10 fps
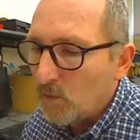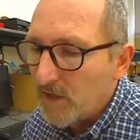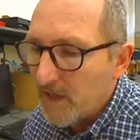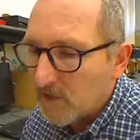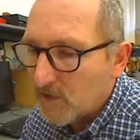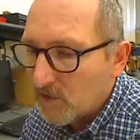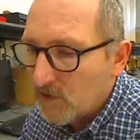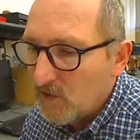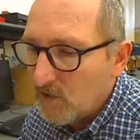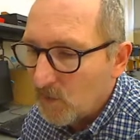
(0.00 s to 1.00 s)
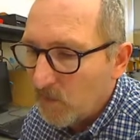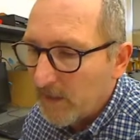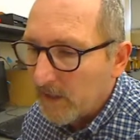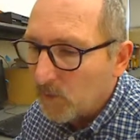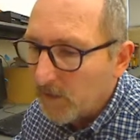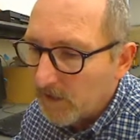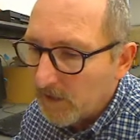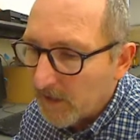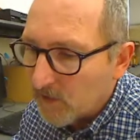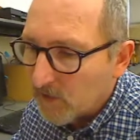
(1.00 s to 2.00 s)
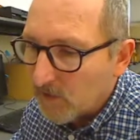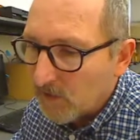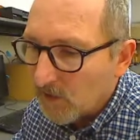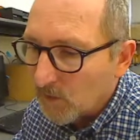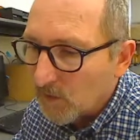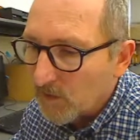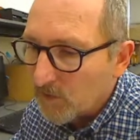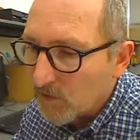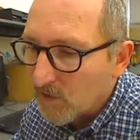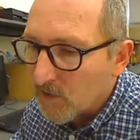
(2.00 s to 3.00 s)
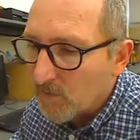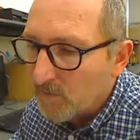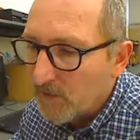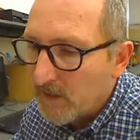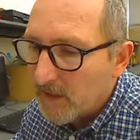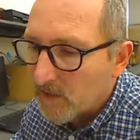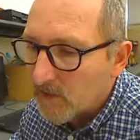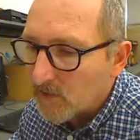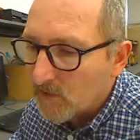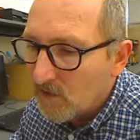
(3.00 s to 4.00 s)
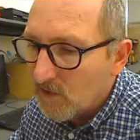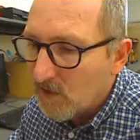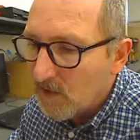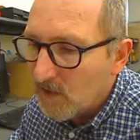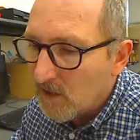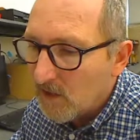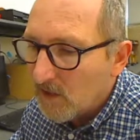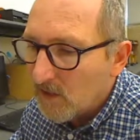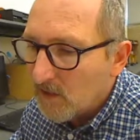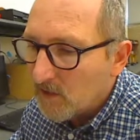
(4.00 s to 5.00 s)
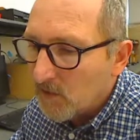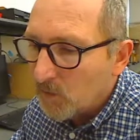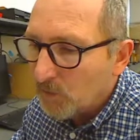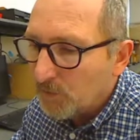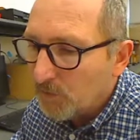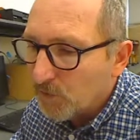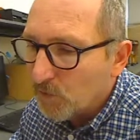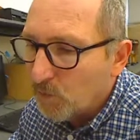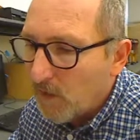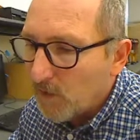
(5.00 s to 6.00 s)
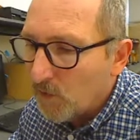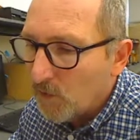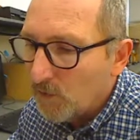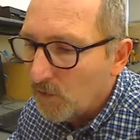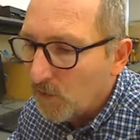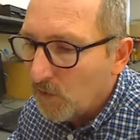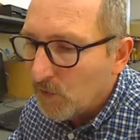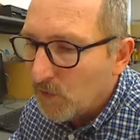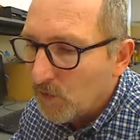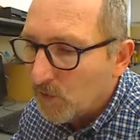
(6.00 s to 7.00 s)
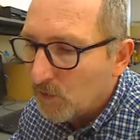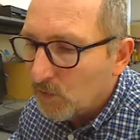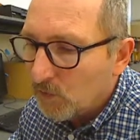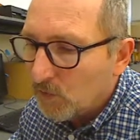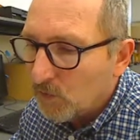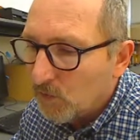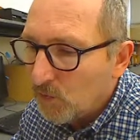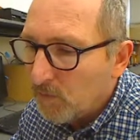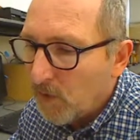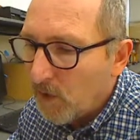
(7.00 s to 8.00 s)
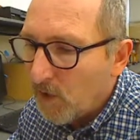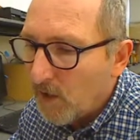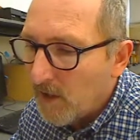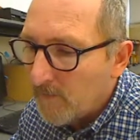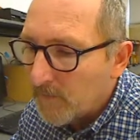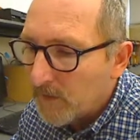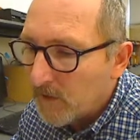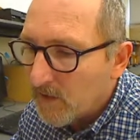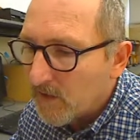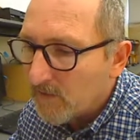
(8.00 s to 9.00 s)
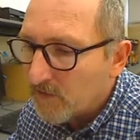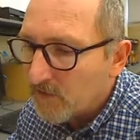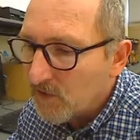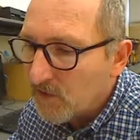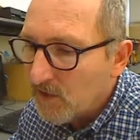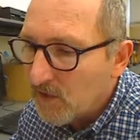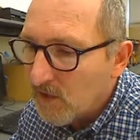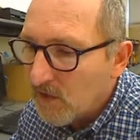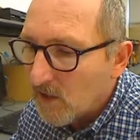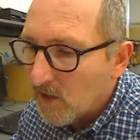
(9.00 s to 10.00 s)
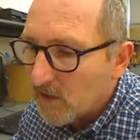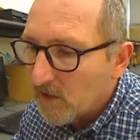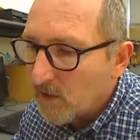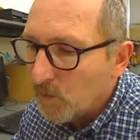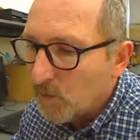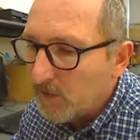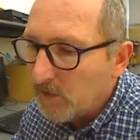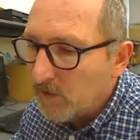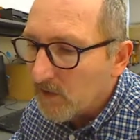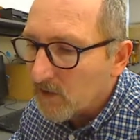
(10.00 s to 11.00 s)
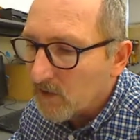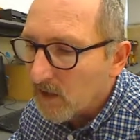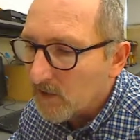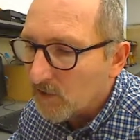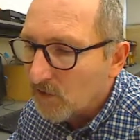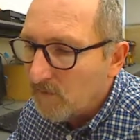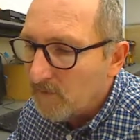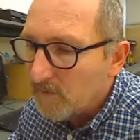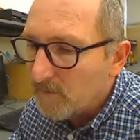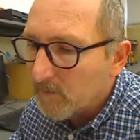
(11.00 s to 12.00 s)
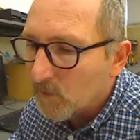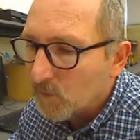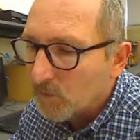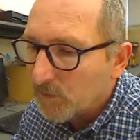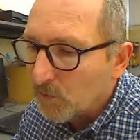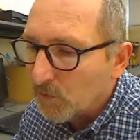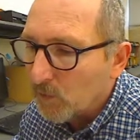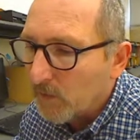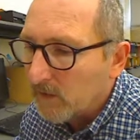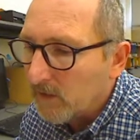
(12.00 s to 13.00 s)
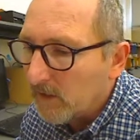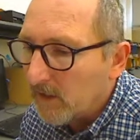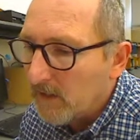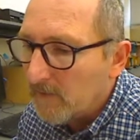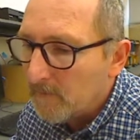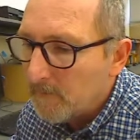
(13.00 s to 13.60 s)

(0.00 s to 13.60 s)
XC squared, we need XC, don't we? So XC is equal to 1 on 2 pi FC. I know we did this last time, but we'll do it quickly again.